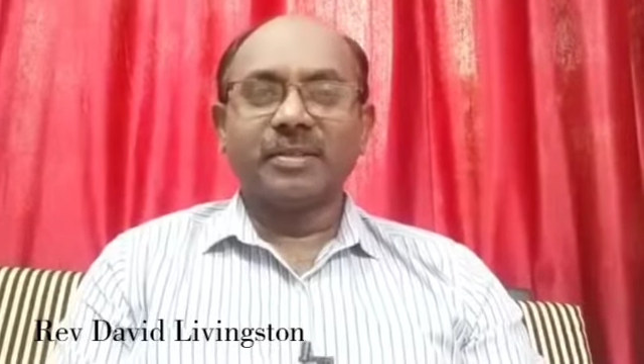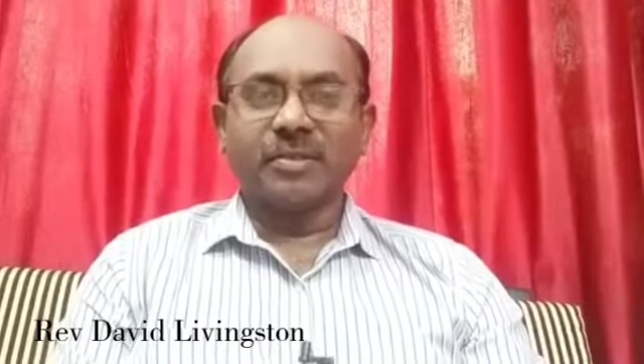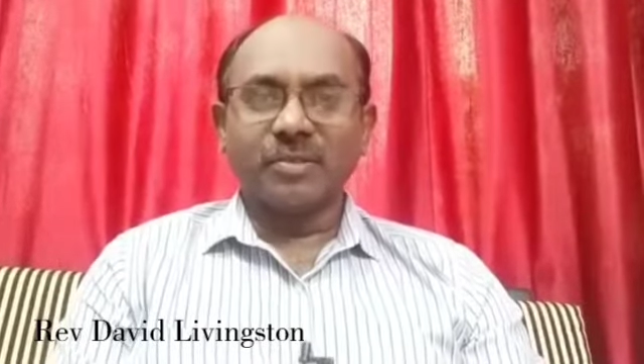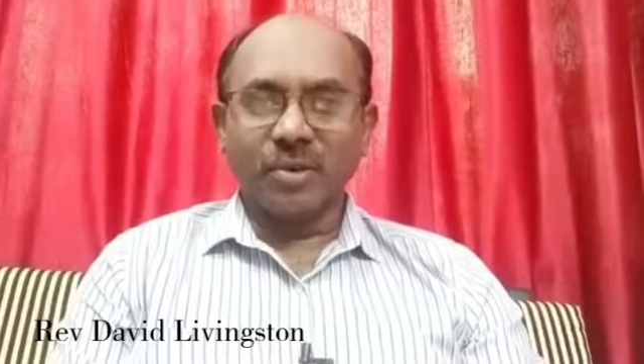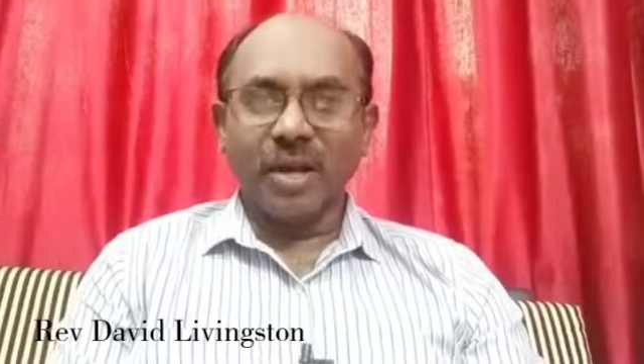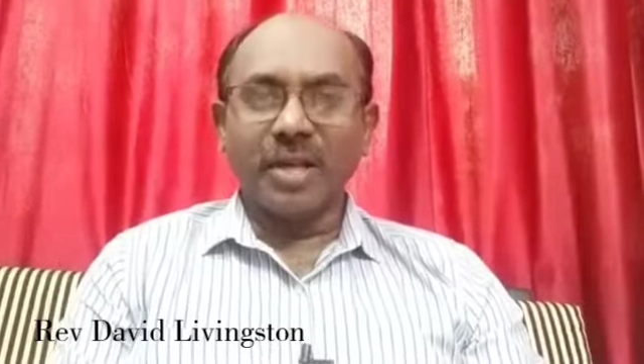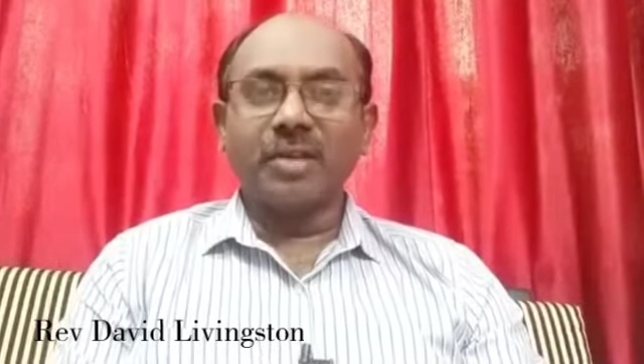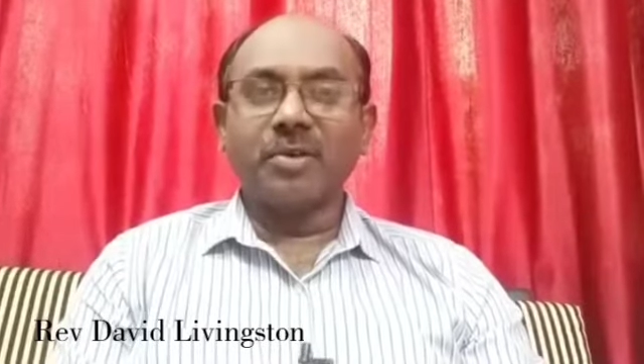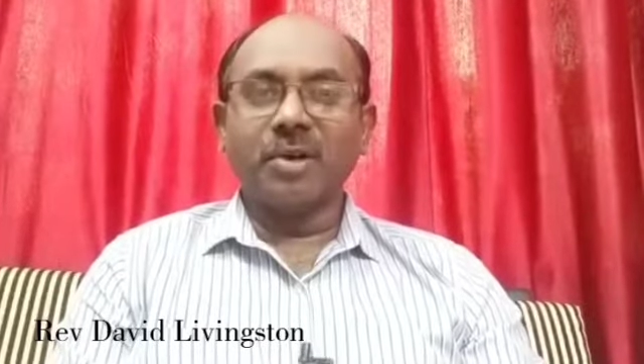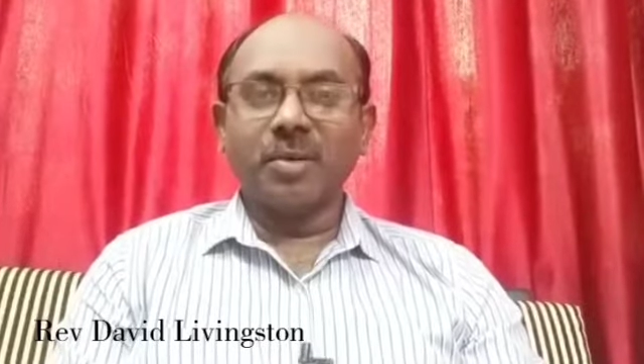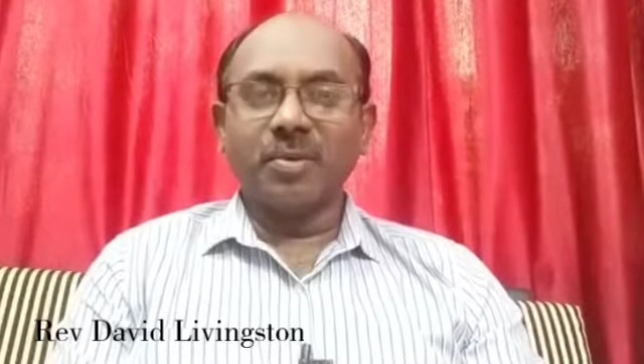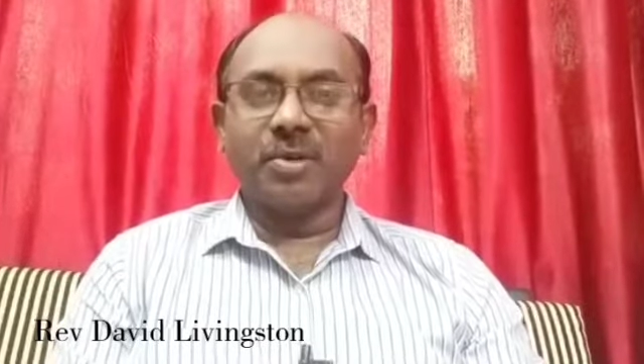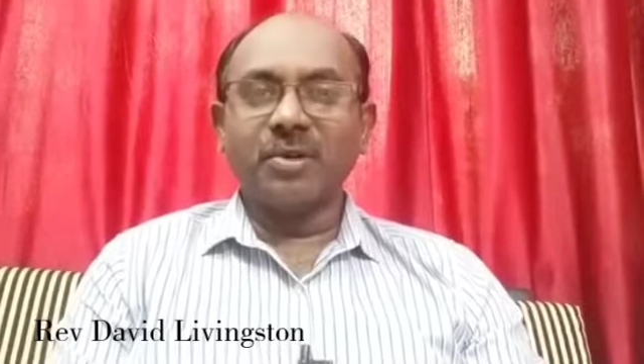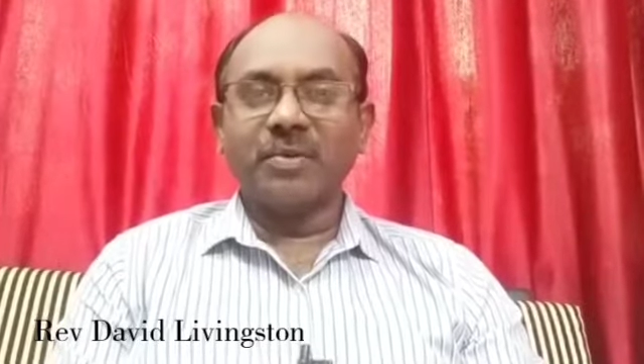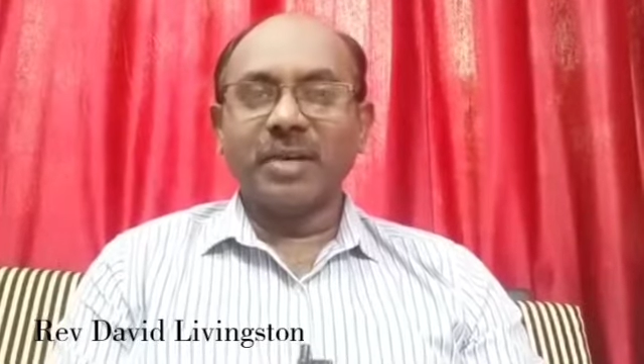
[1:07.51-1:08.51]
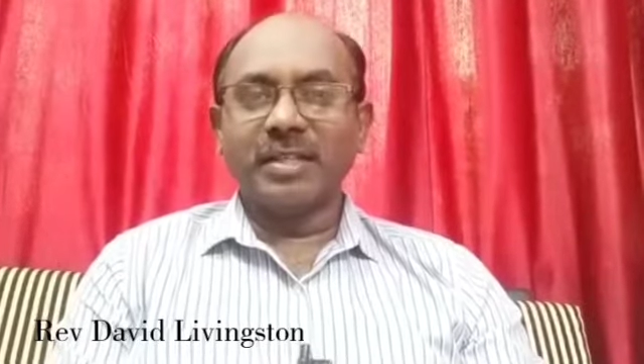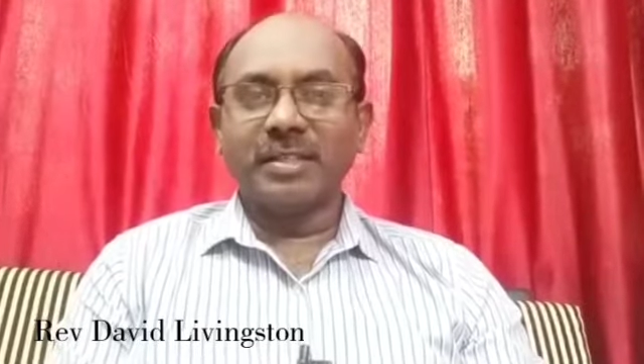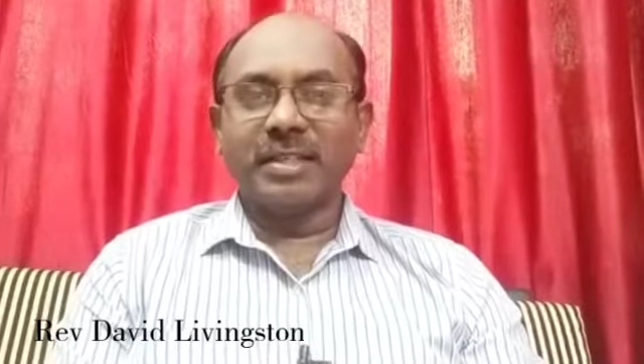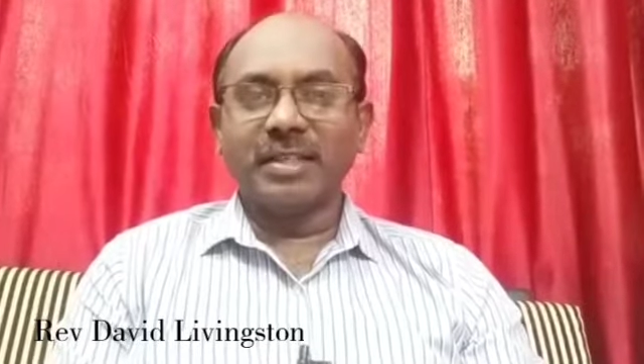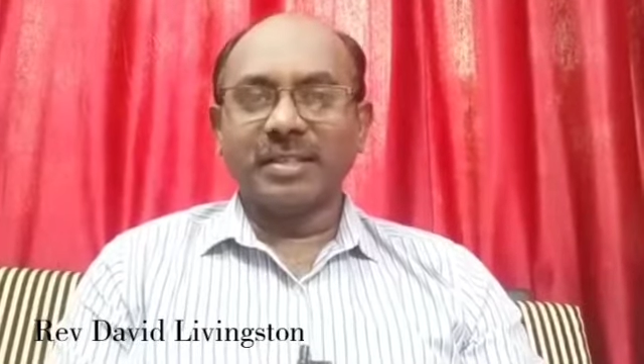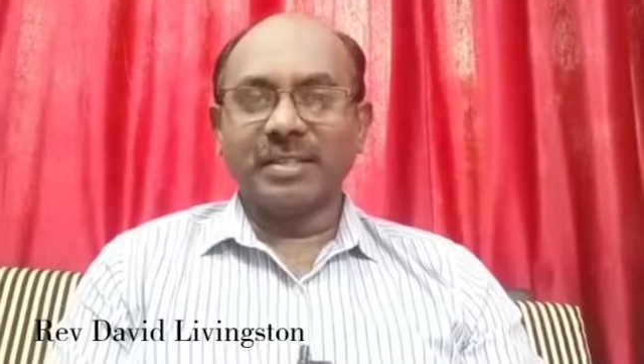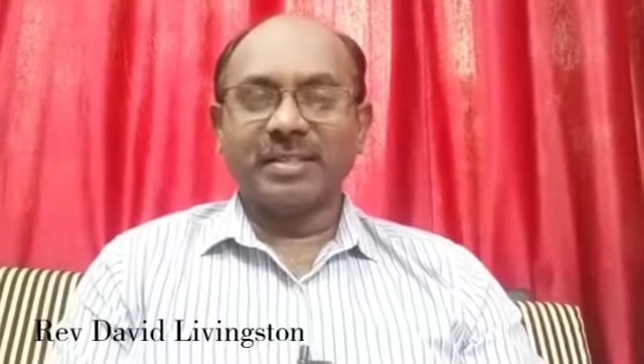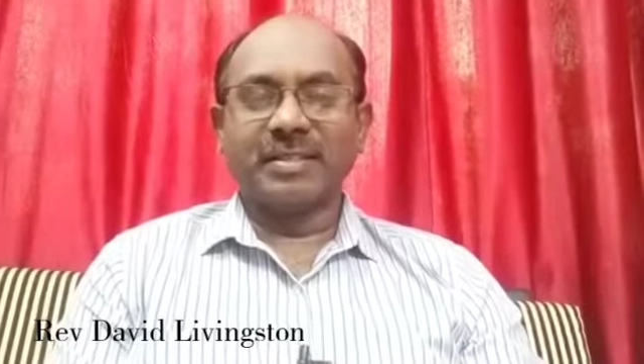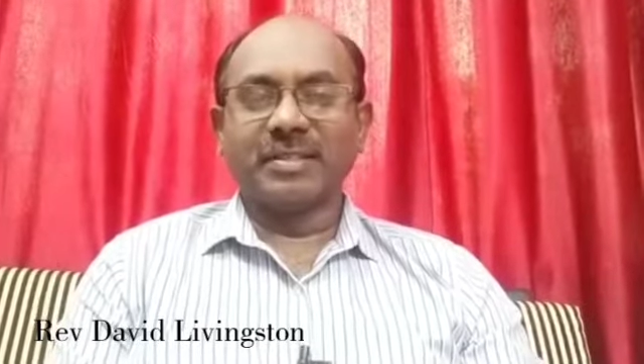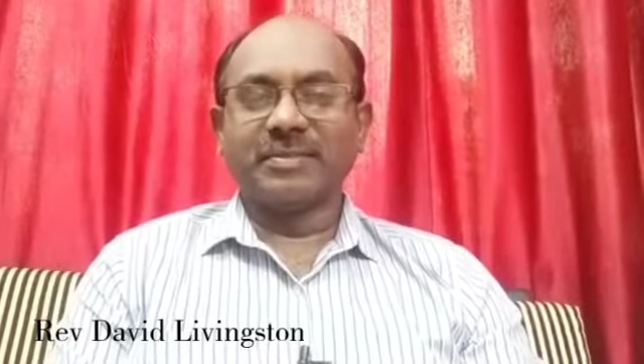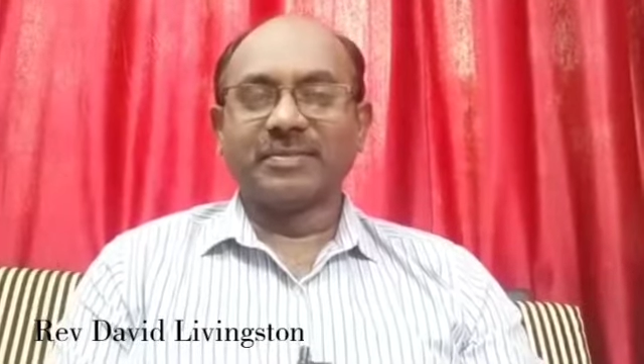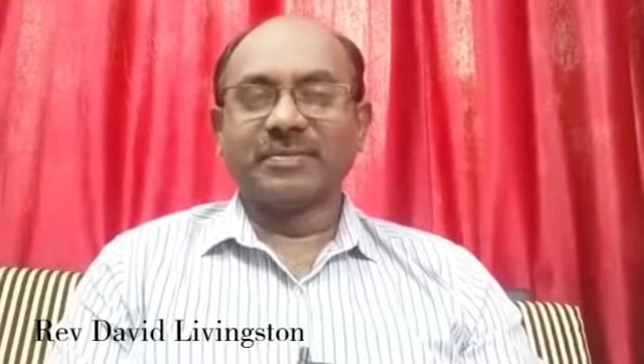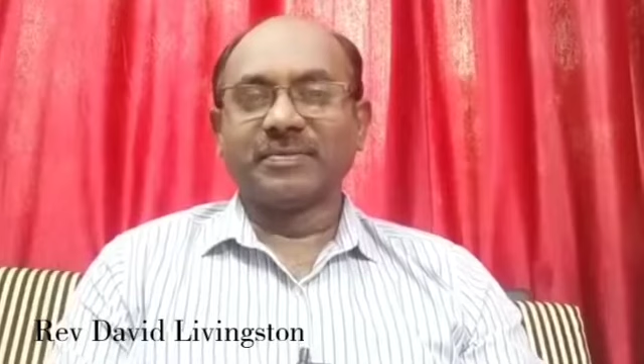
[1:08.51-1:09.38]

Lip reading: So I know about evangelists.